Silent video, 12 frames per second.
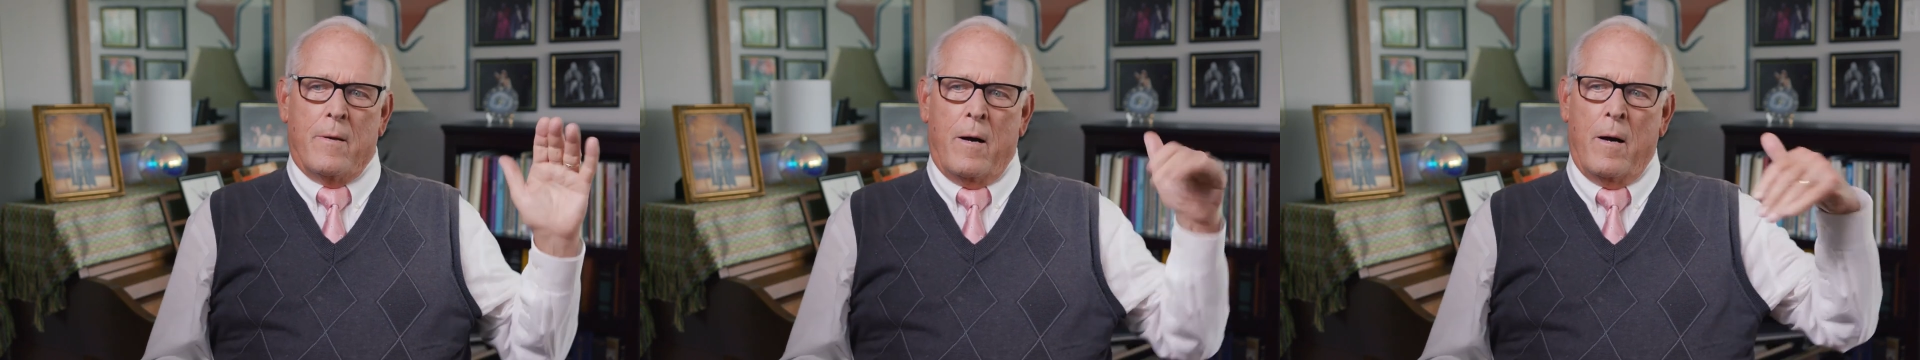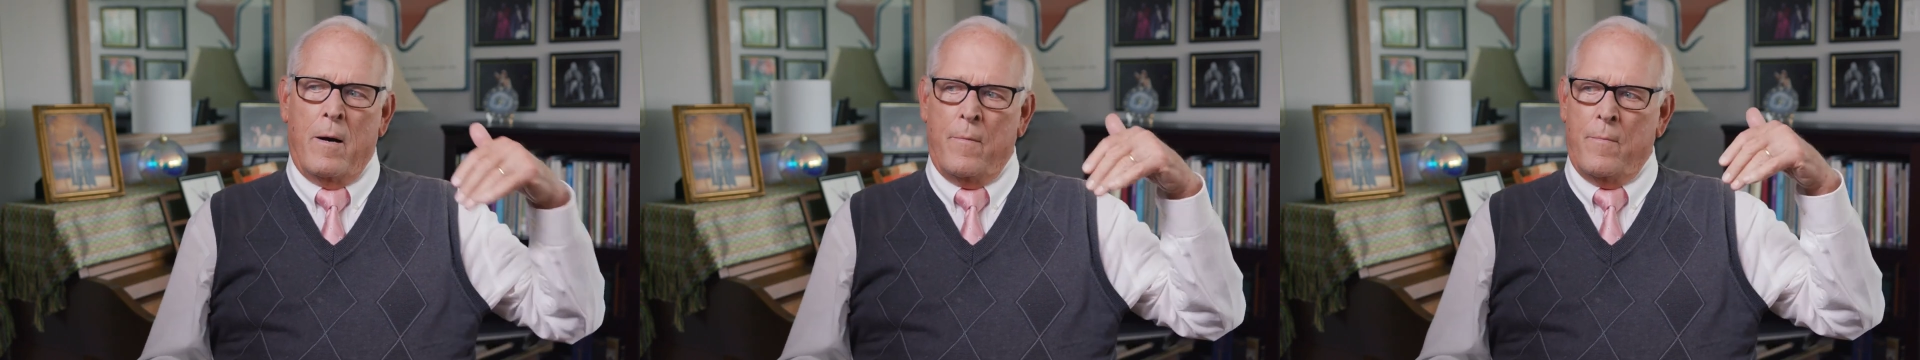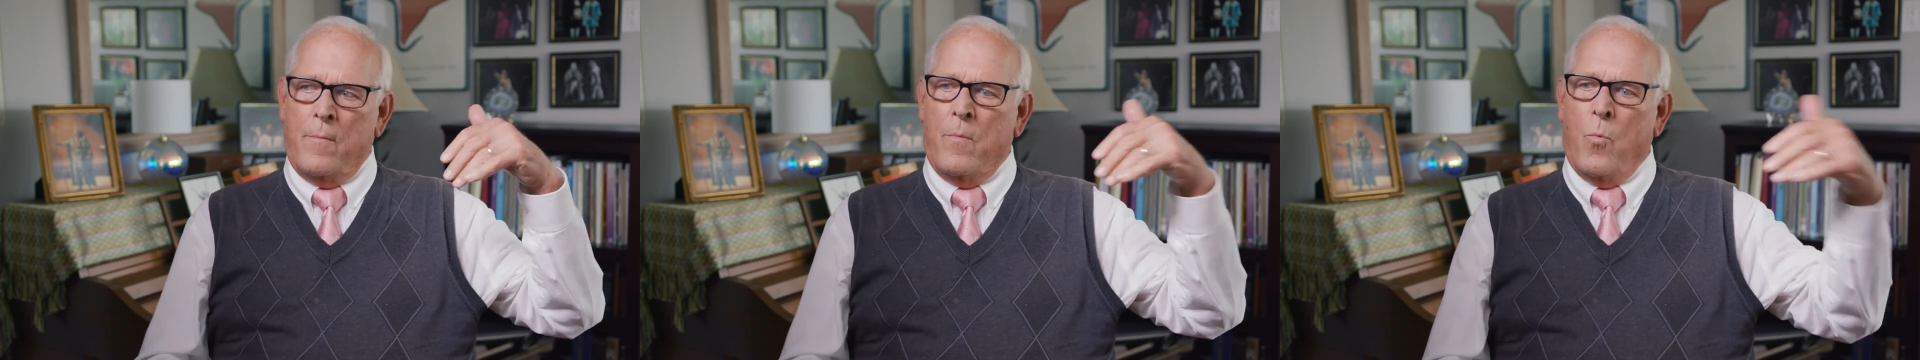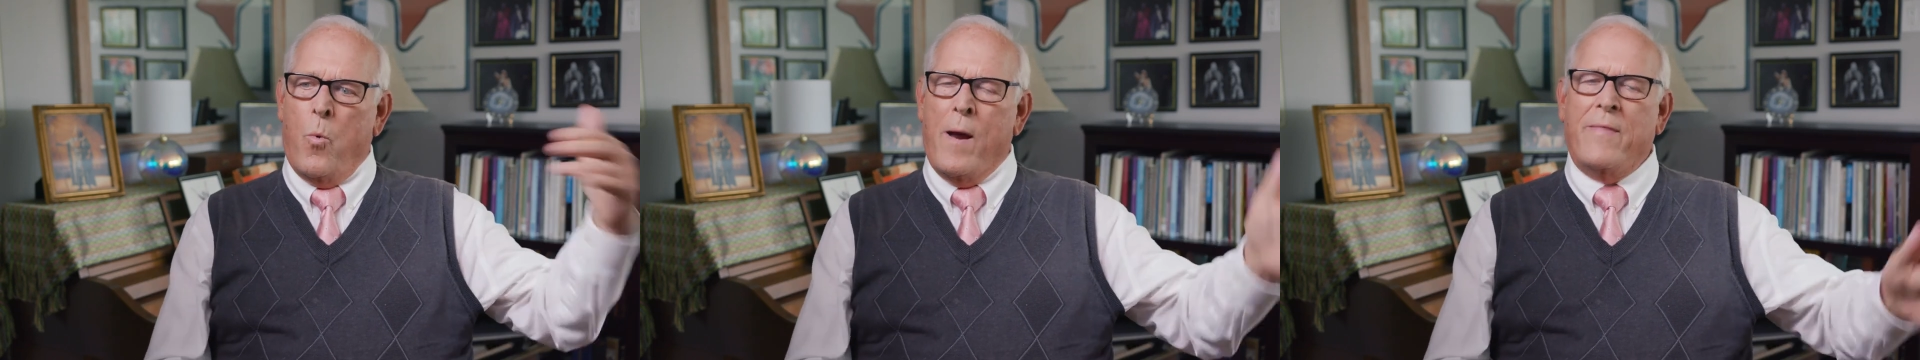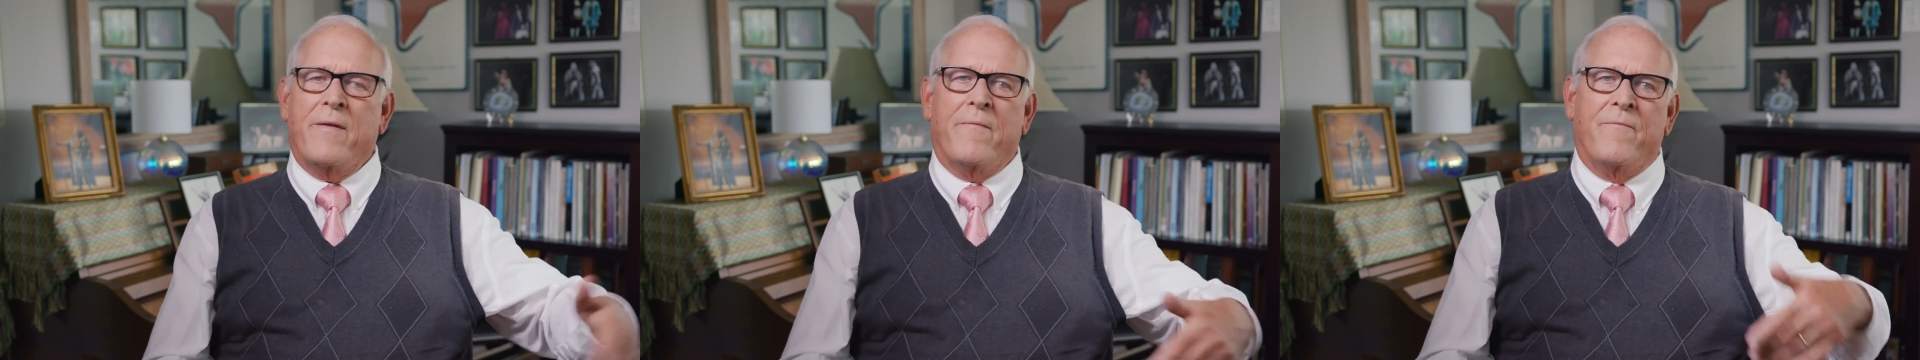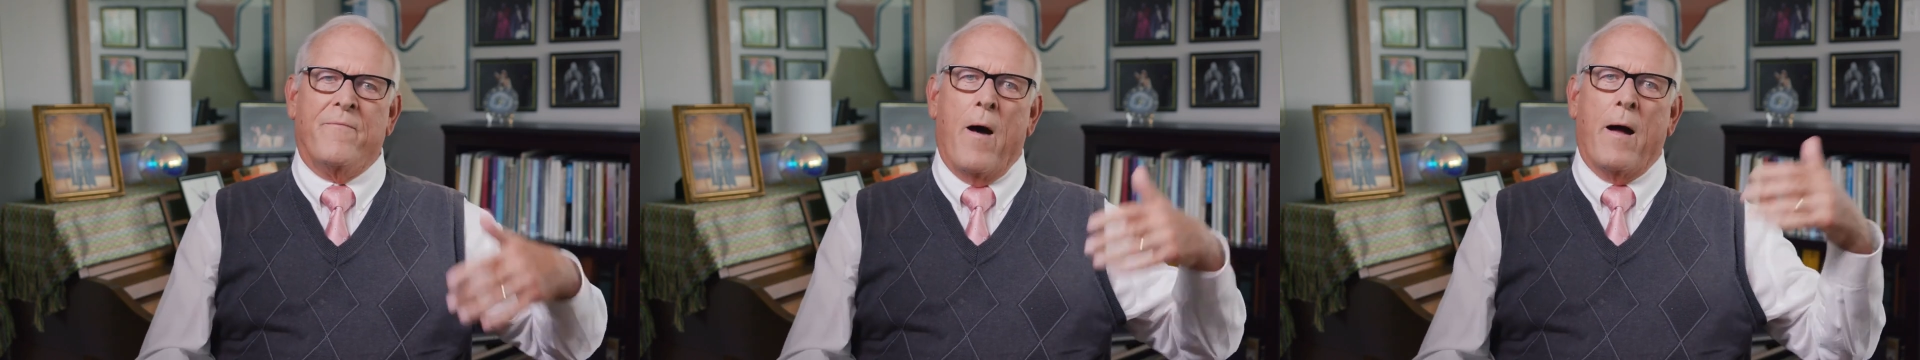um, way
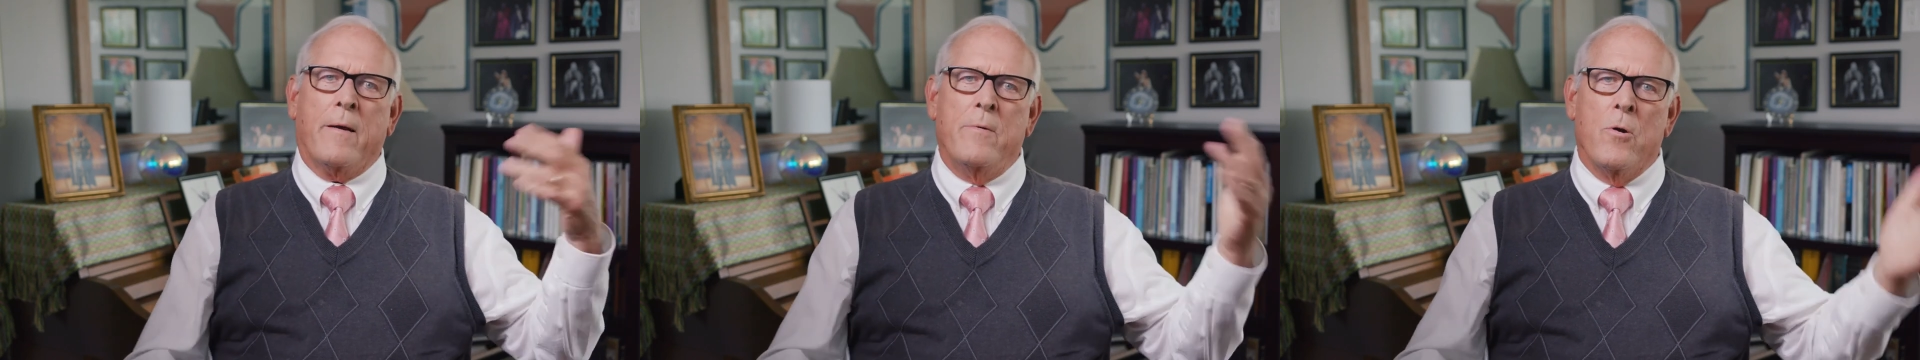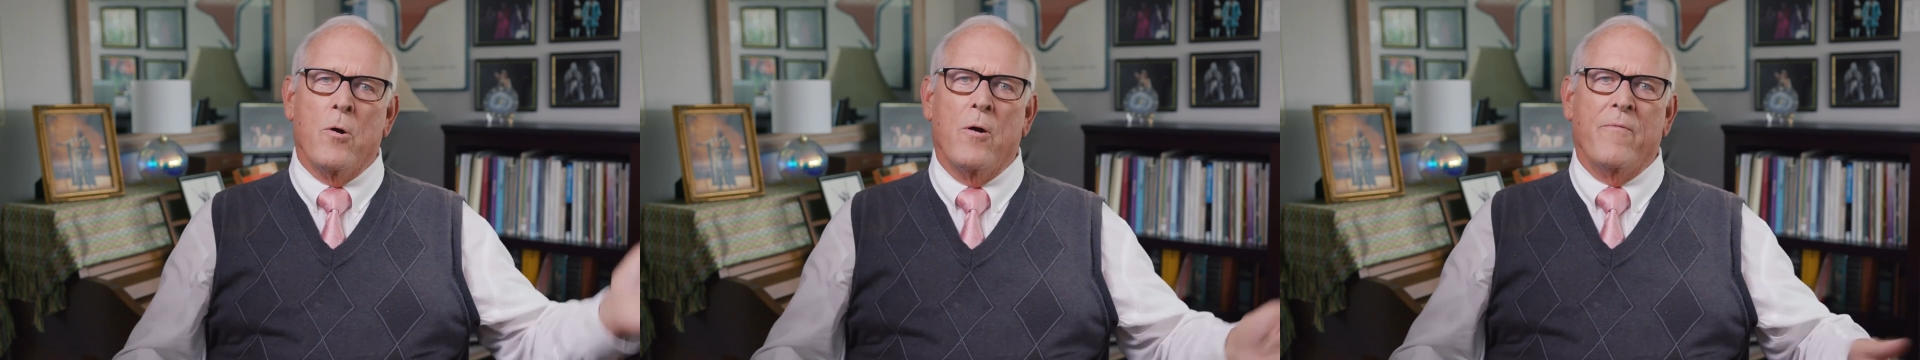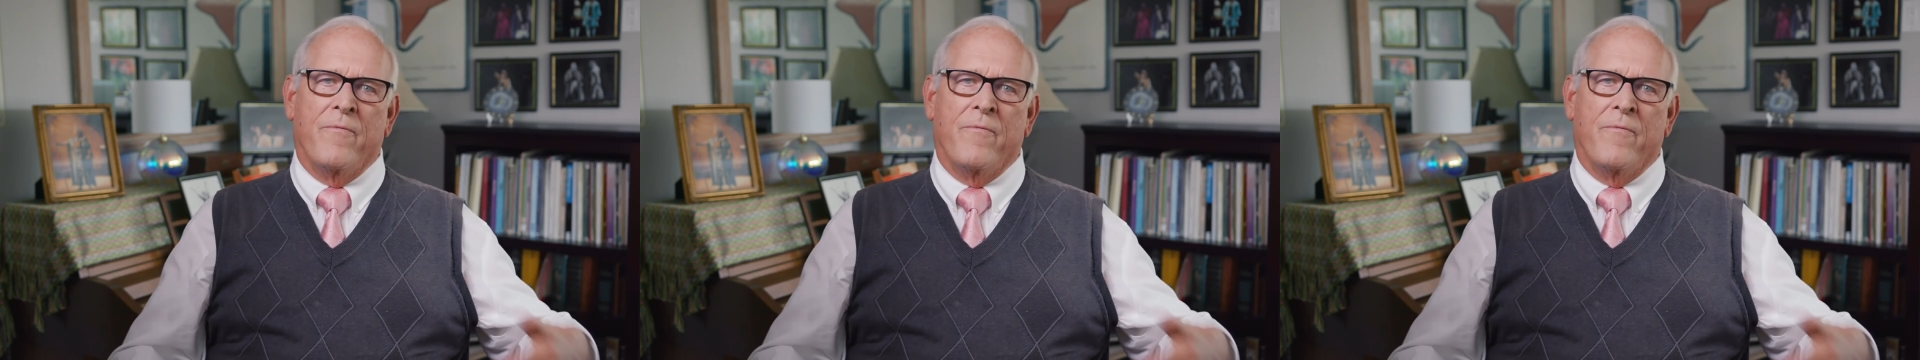that Wagner,